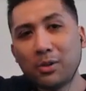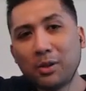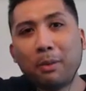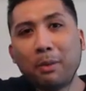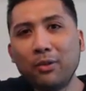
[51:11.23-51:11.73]
I
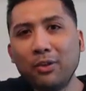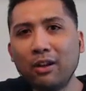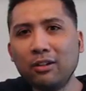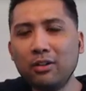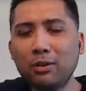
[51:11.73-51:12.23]
was a bounty
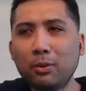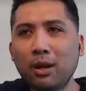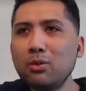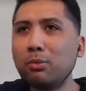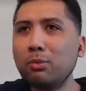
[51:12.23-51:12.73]
hunter.
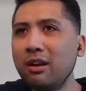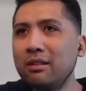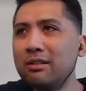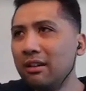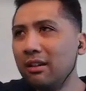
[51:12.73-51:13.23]
Surprise,
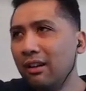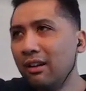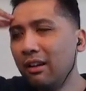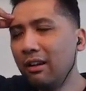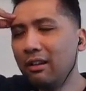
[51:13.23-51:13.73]
surprise.
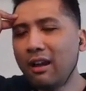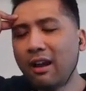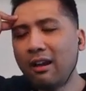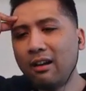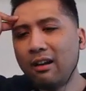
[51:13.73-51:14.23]
In
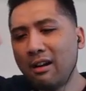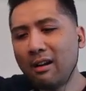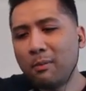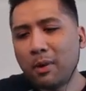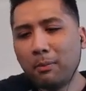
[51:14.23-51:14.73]
that,
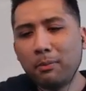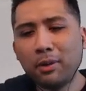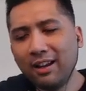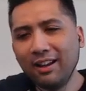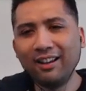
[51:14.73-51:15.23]

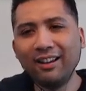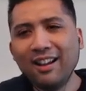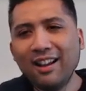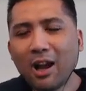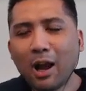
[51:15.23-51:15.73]

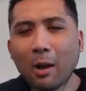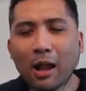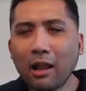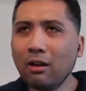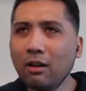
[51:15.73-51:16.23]

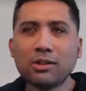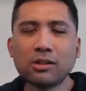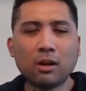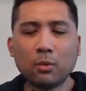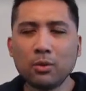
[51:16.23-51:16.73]
I love
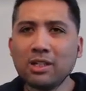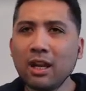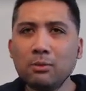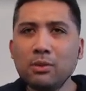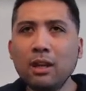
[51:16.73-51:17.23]
Star Wars
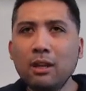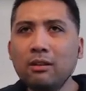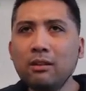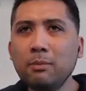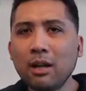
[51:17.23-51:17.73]
games, and
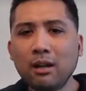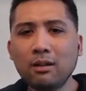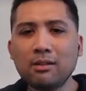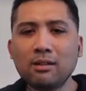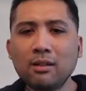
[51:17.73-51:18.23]
to be
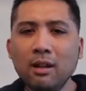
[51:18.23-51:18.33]
honest,